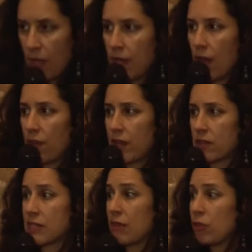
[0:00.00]
Now, there are
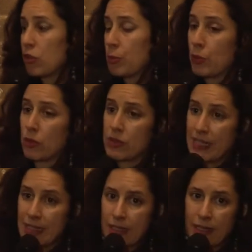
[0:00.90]
several reports
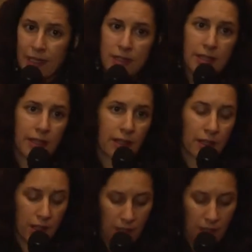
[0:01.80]
indicating